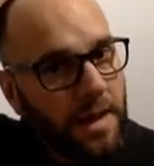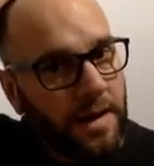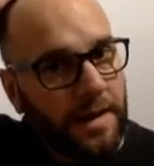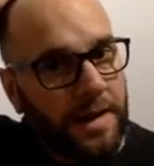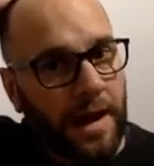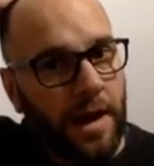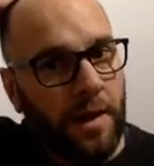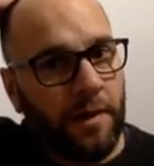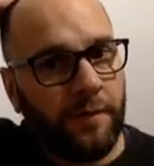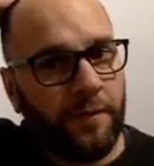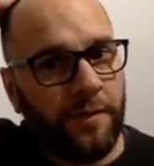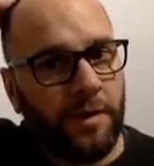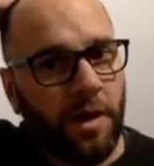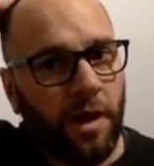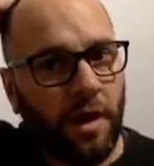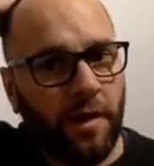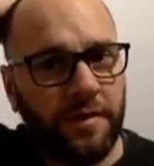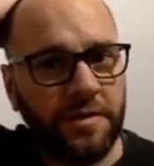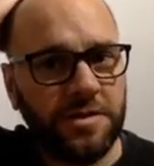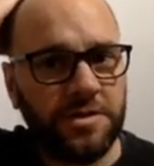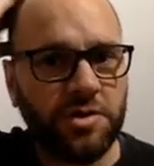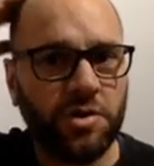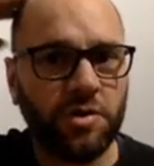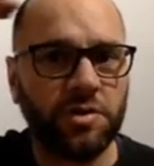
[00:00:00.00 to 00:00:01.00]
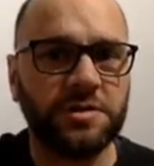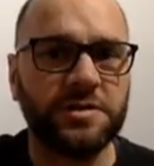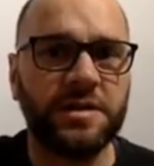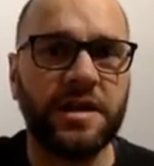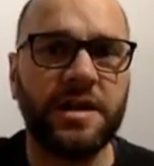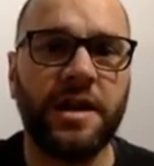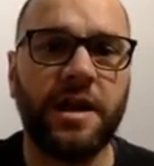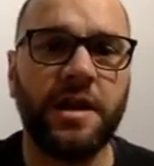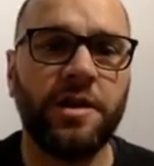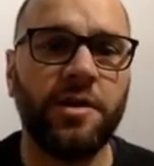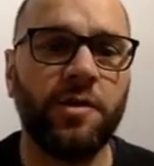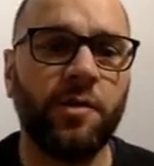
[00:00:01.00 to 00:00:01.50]
Now if you like this
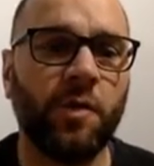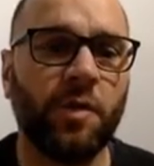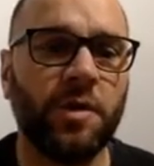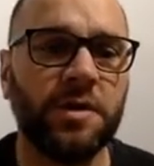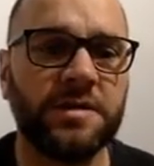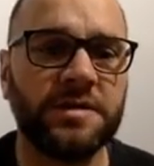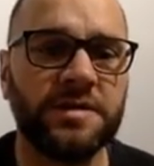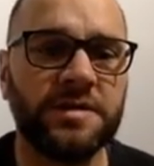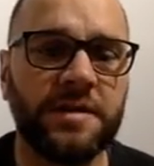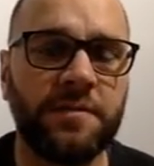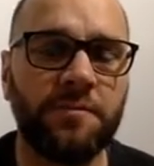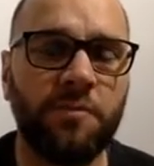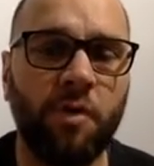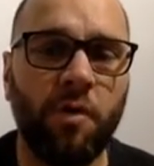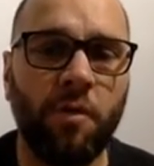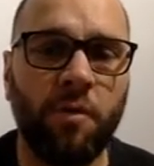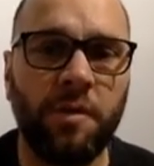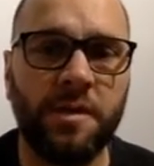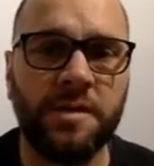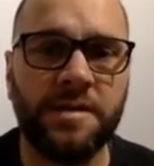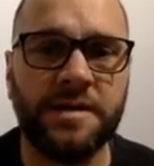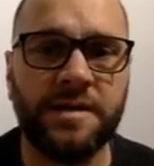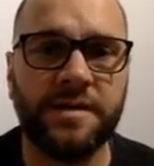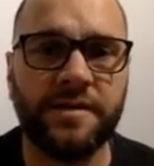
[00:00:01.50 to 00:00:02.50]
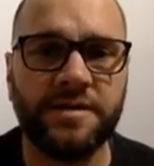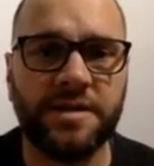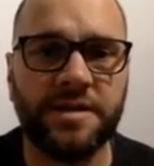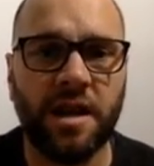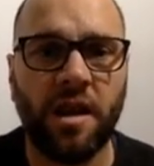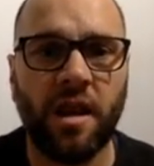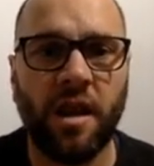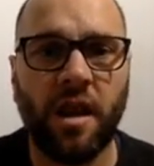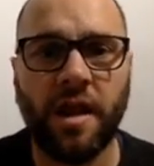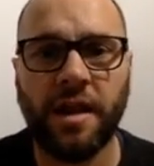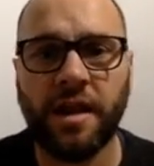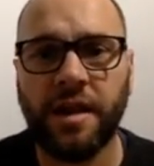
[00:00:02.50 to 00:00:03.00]
content and you want to see more, please give us a
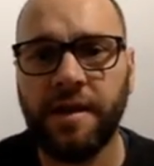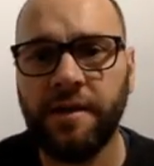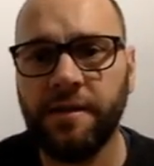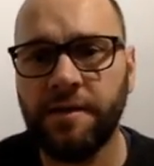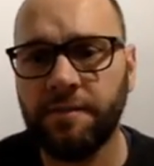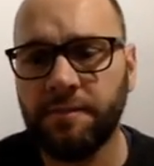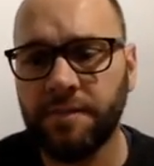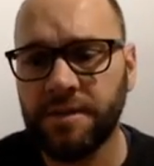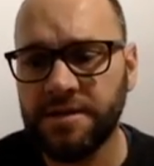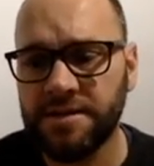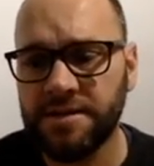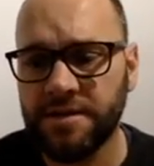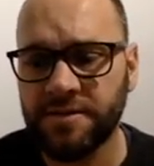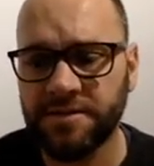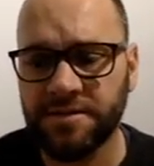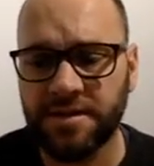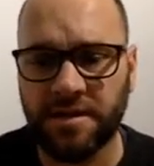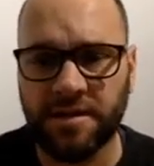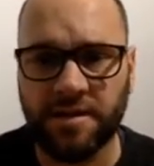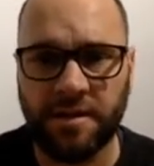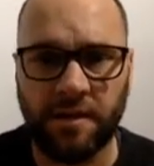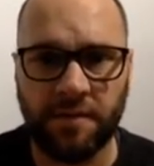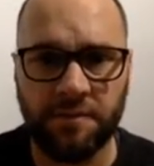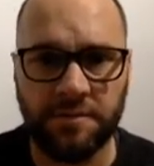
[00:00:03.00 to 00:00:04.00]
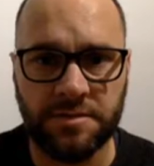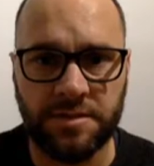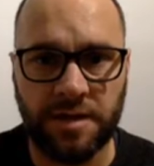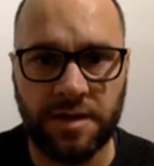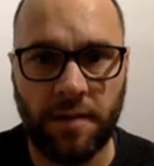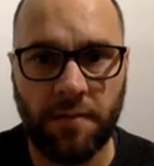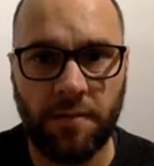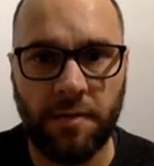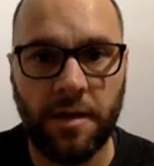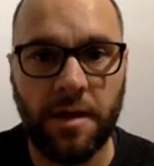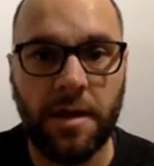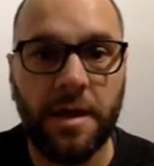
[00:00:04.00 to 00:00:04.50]
like, please give us a thumbs
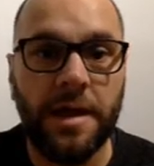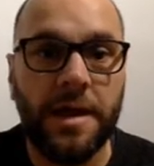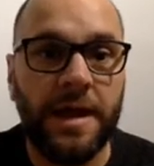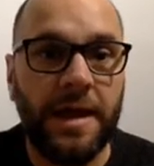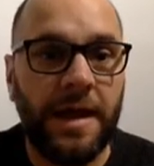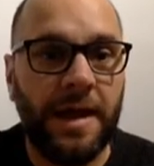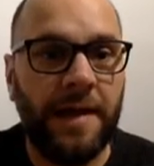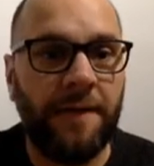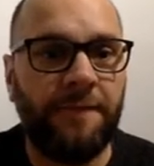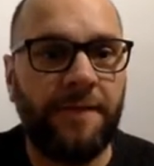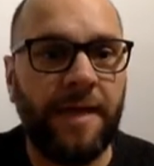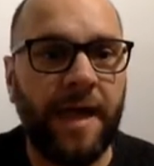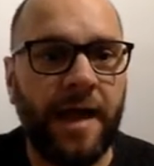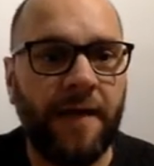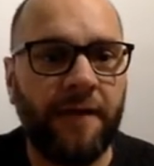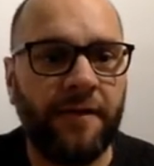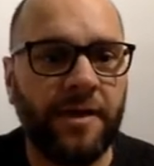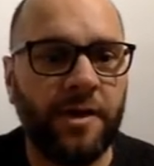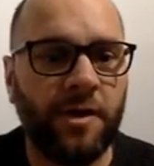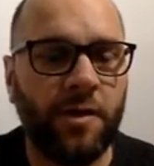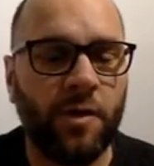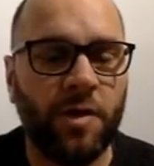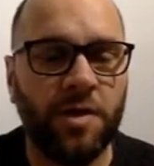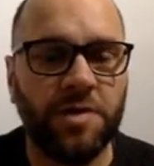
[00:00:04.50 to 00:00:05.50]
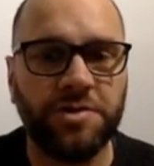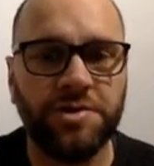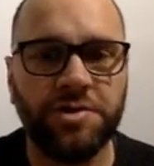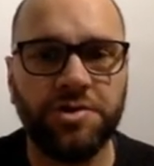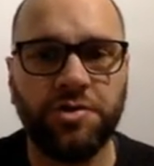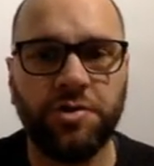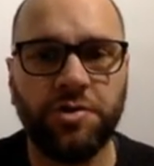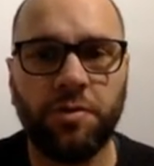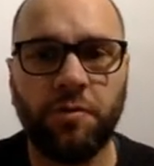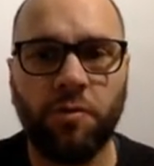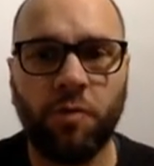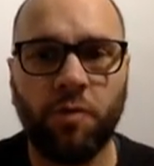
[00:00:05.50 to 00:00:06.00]
up. If you have any questions
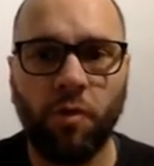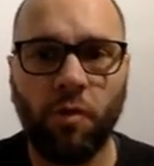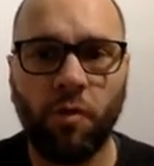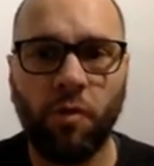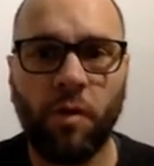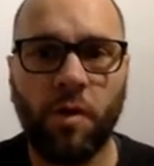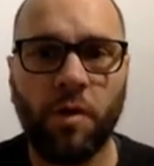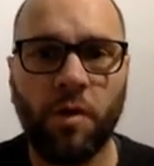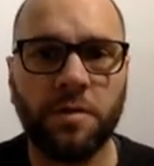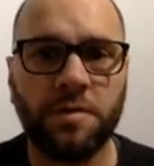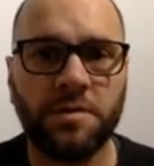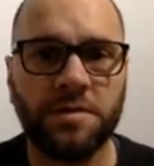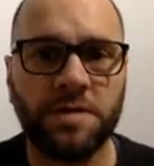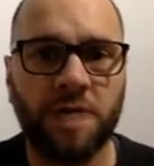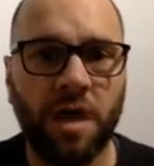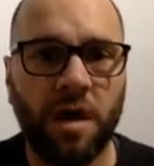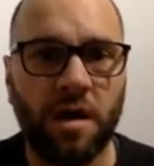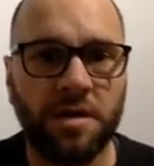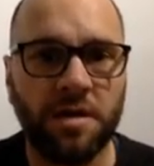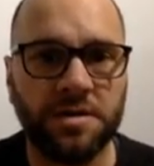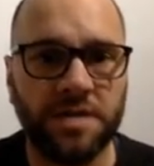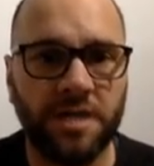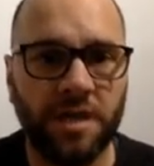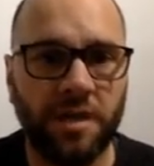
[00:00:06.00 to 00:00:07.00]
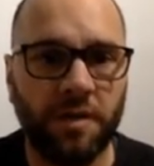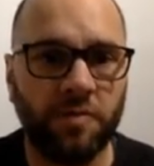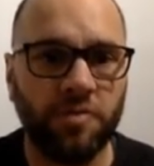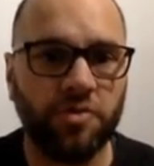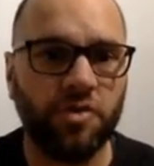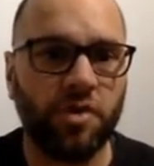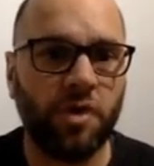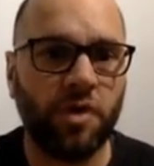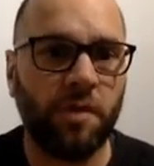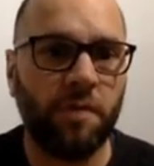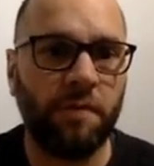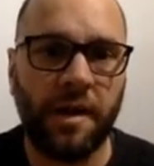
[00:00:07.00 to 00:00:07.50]
you're more than welcome to ask and I will
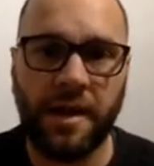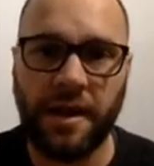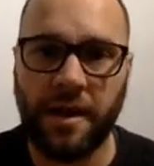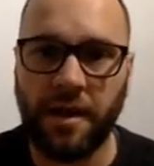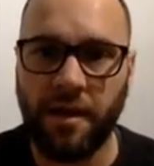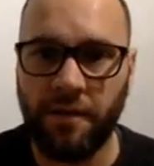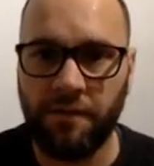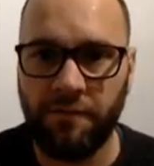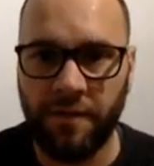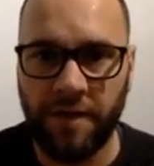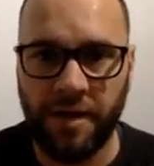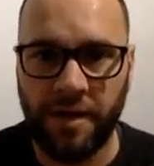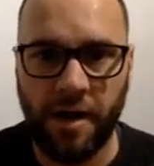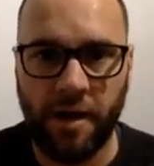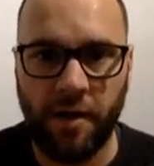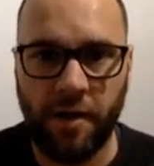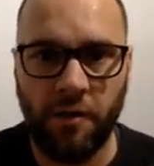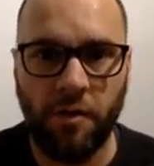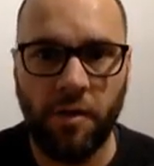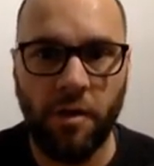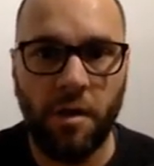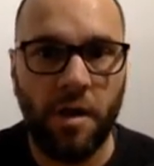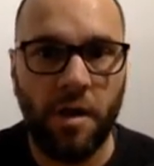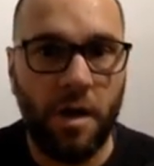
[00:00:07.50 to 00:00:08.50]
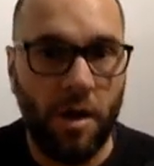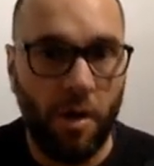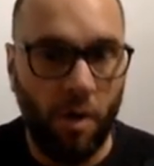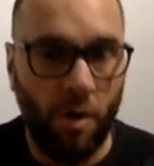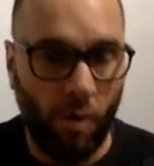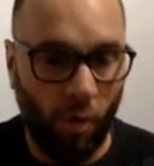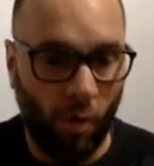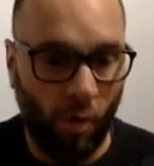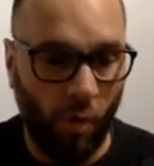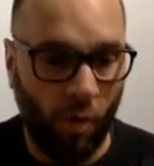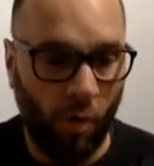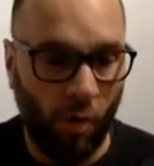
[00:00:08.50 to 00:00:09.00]
try and make a video
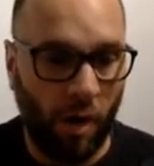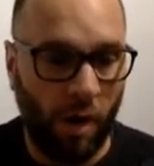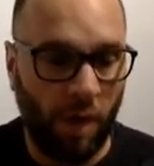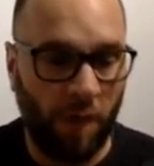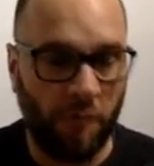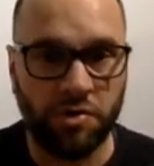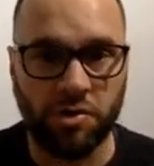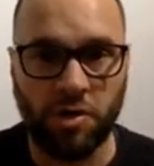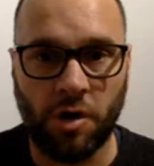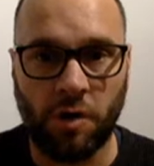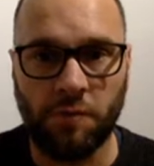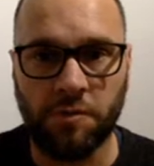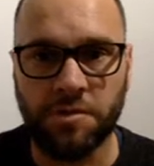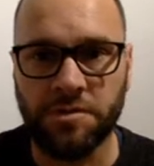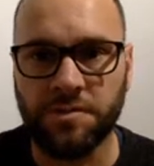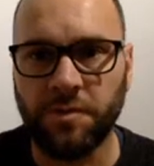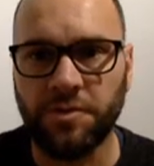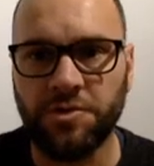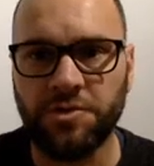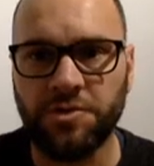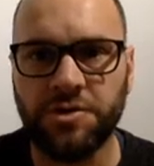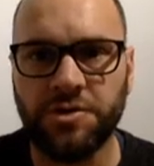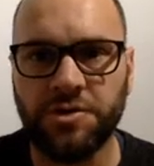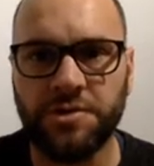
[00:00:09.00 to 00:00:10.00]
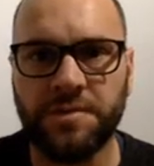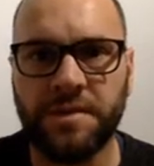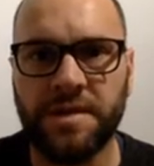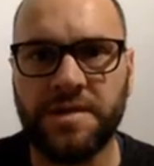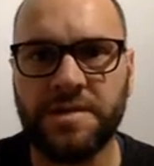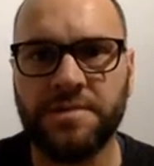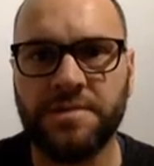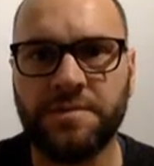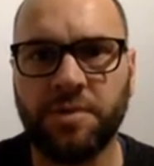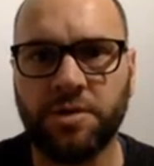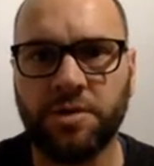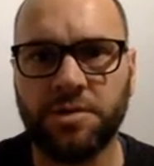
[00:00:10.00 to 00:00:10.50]
or I will try and respond to you as
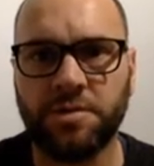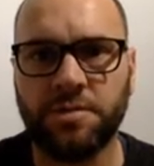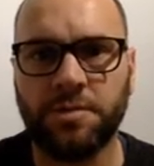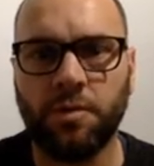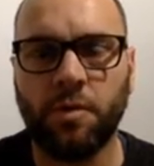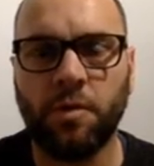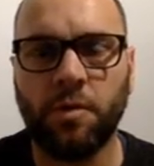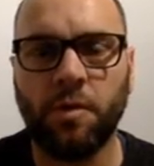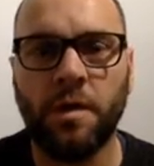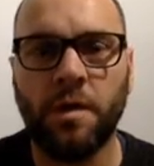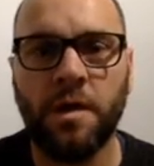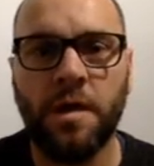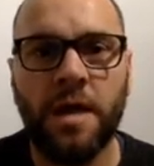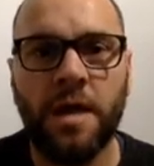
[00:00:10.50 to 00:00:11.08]
best as possible.